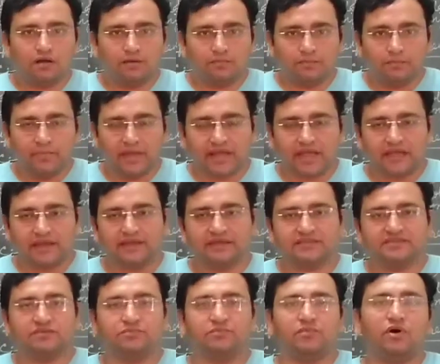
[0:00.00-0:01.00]

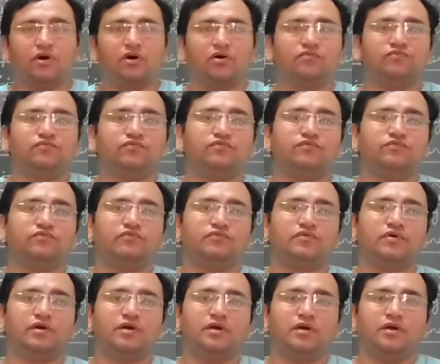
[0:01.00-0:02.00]
mechanism of
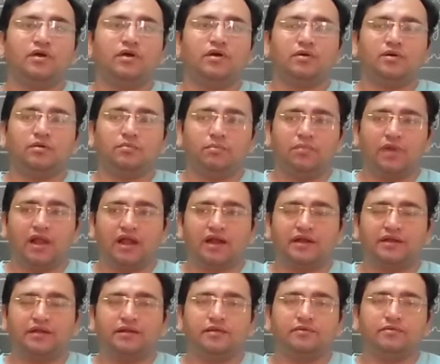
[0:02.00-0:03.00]

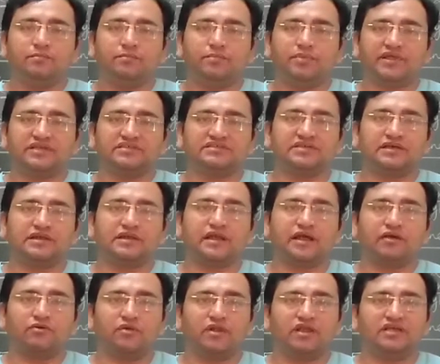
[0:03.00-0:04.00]
blood pressure
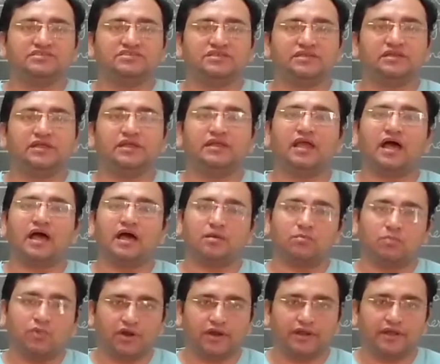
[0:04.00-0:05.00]
regulation in our
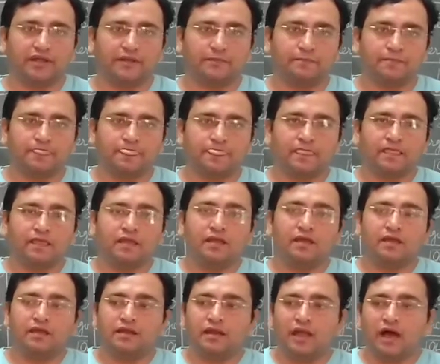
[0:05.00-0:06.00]
body.
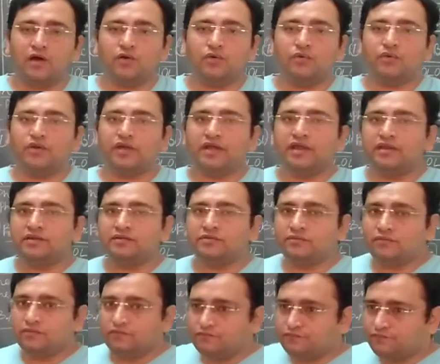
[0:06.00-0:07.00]
Now in
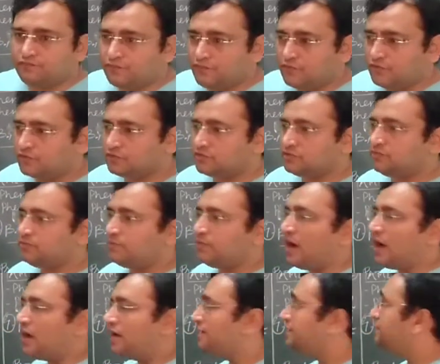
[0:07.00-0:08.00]
fourth
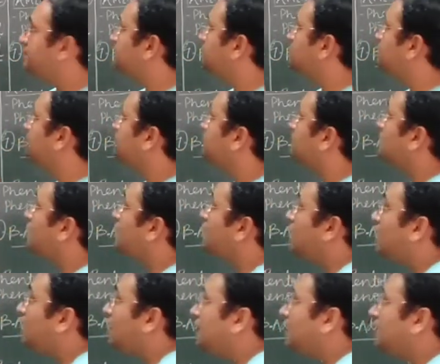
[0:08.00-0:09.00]
part,
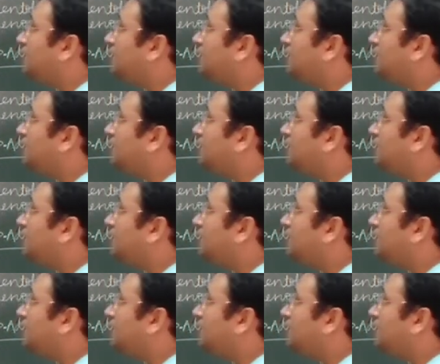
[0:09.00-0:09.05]
I